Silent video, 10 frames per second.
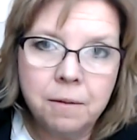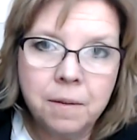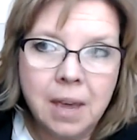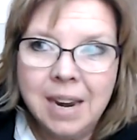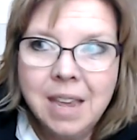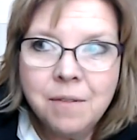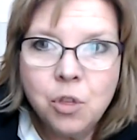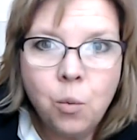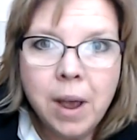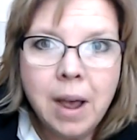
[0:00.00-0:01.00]
and even the
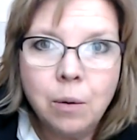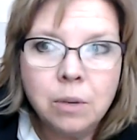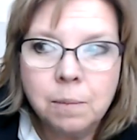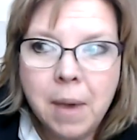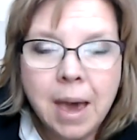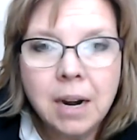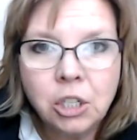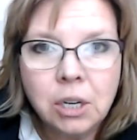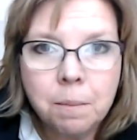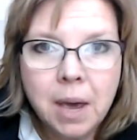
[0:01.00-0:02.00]
way I was
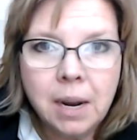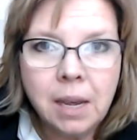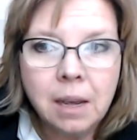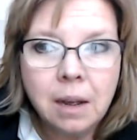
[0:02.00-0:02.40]
managing money